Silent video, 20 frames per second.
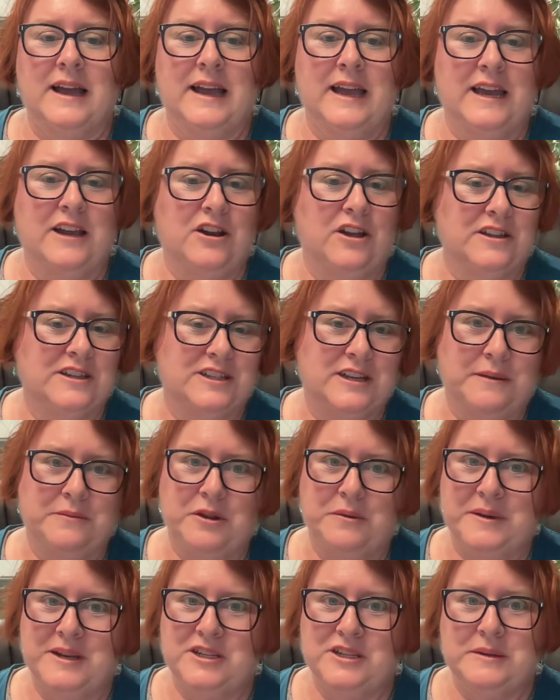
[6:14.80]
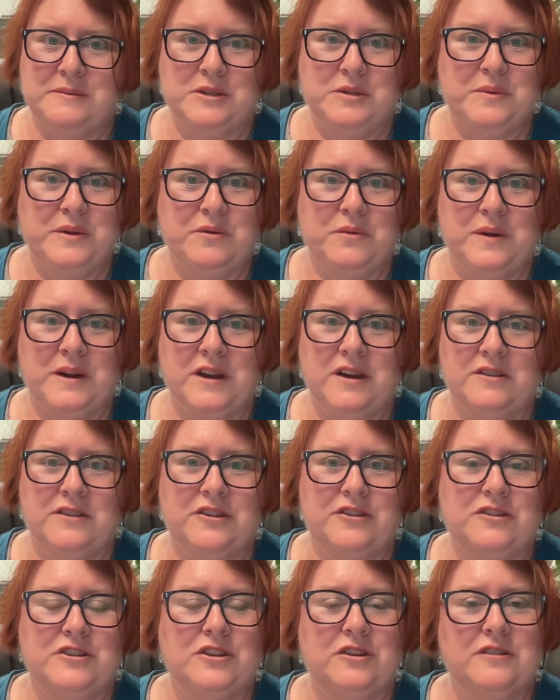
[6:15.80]
And all this time, nobody seems to be aware
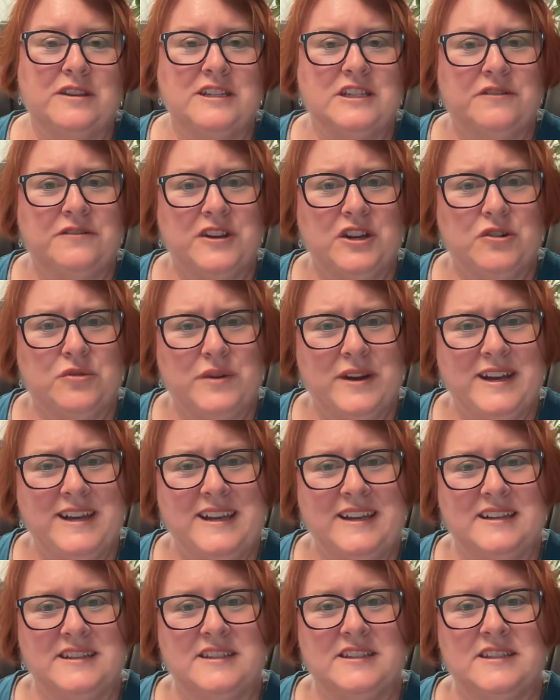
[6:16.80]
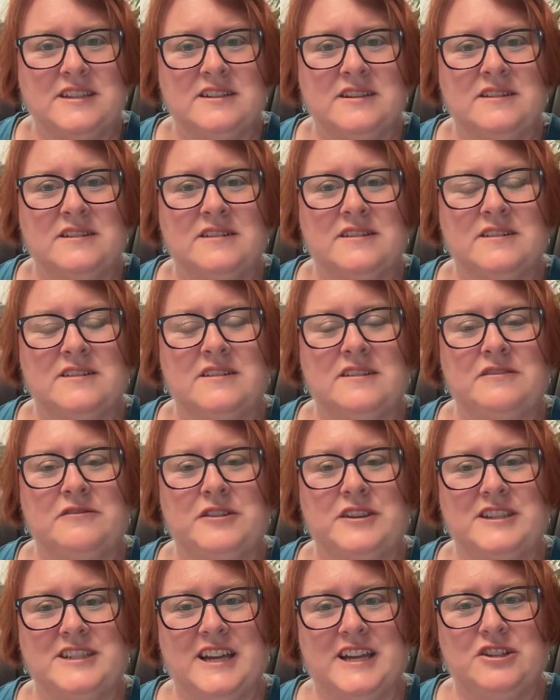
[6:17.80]
that there's no list of ingredients
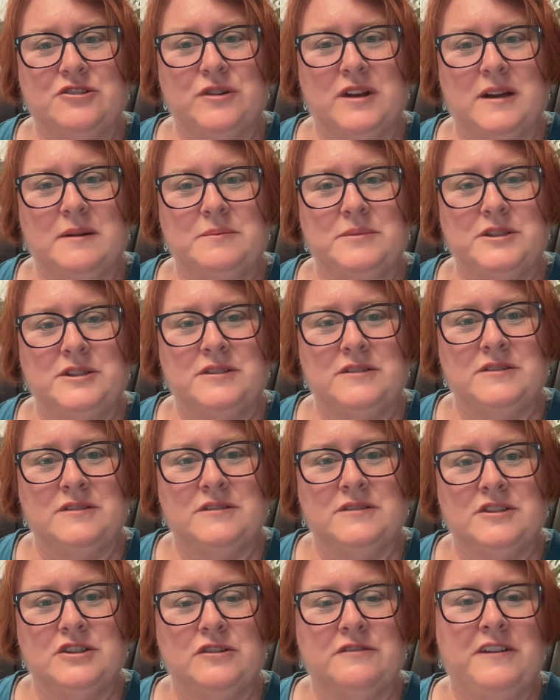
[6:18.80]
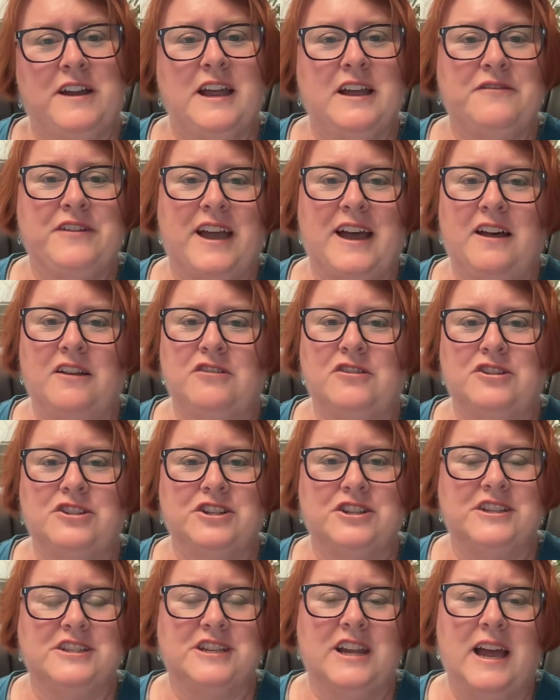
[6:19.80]
for these eye drops. So if I have
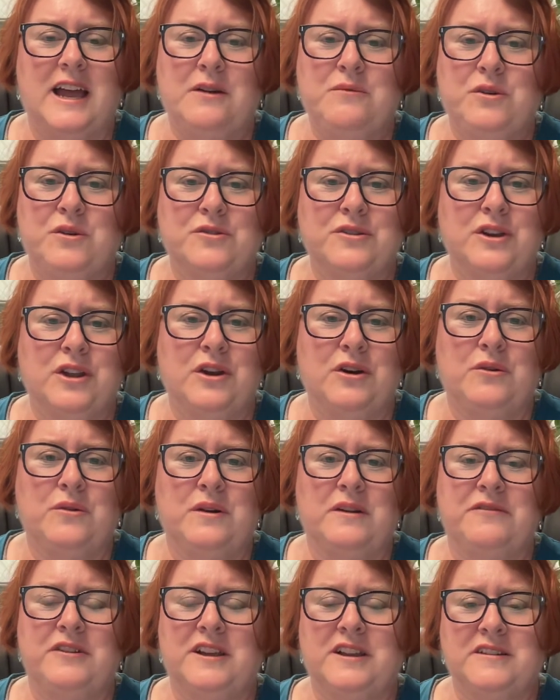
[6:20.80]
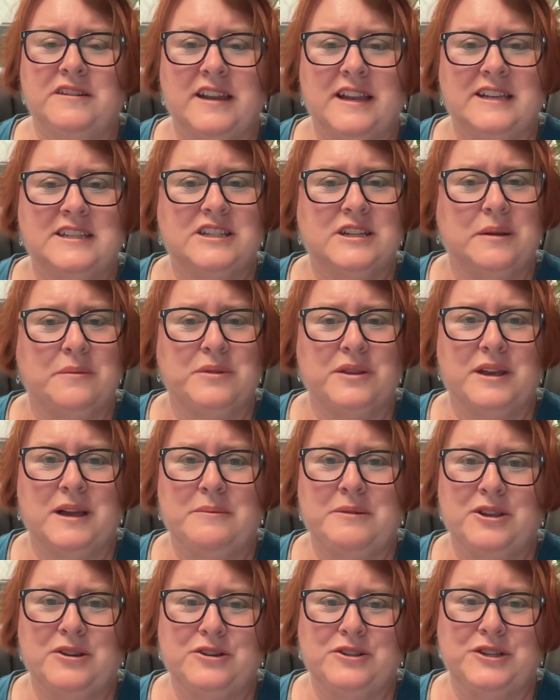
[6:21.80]
allergies, I won't know if it contains something
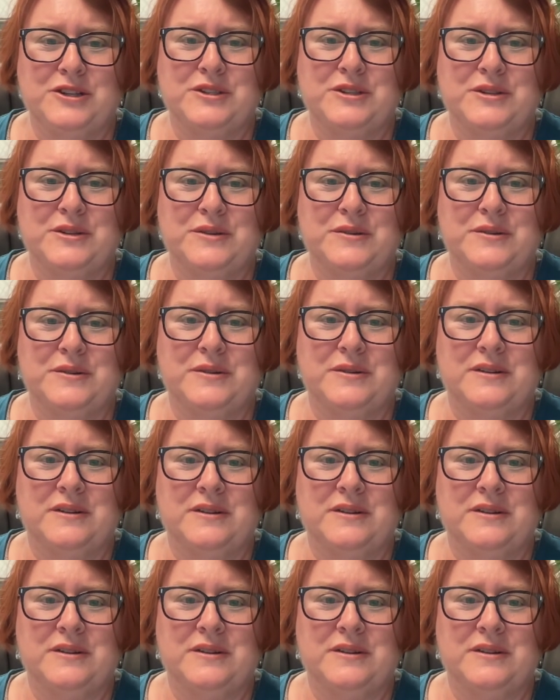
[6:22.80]
I'm allergic to.